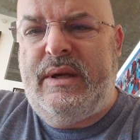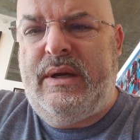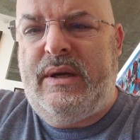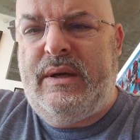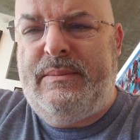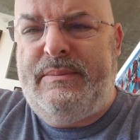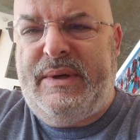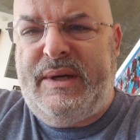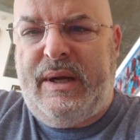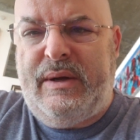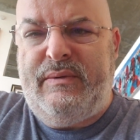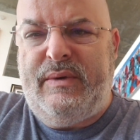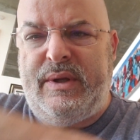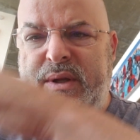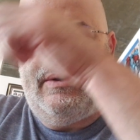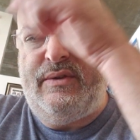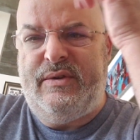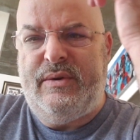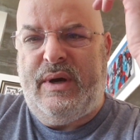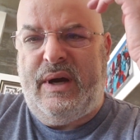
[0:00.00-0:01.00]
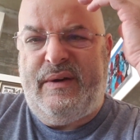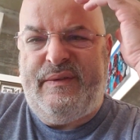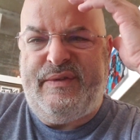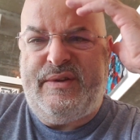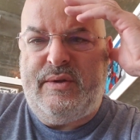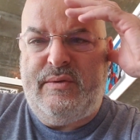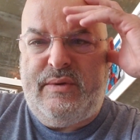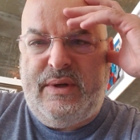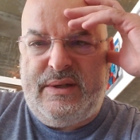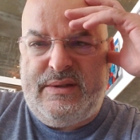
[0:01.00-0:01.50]
but I really do have
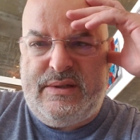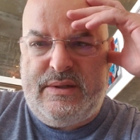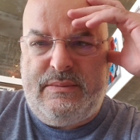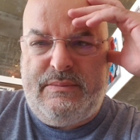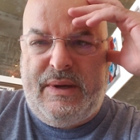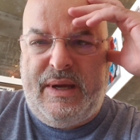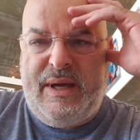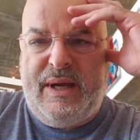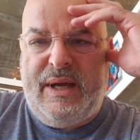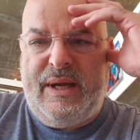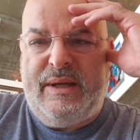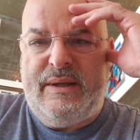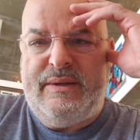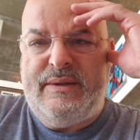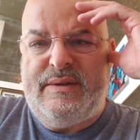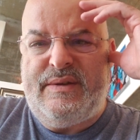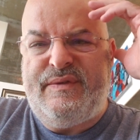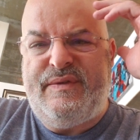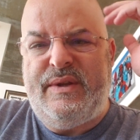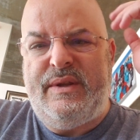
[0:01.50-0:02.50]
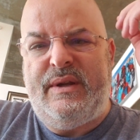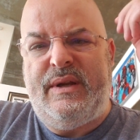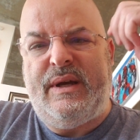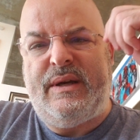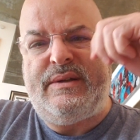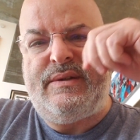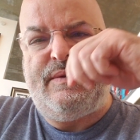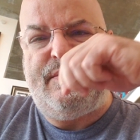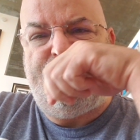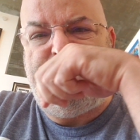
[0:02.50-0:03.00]
to rest my hands for the
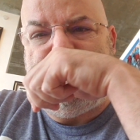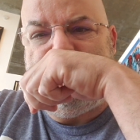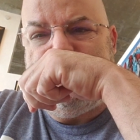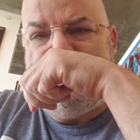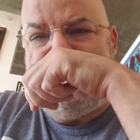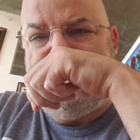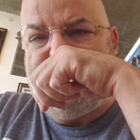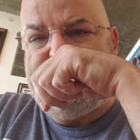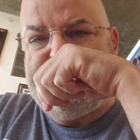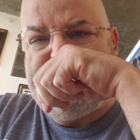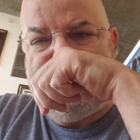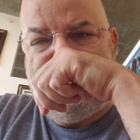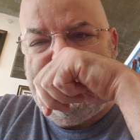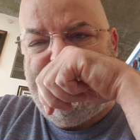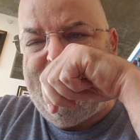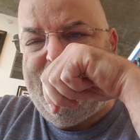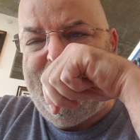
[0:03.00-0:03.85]
next few weeks.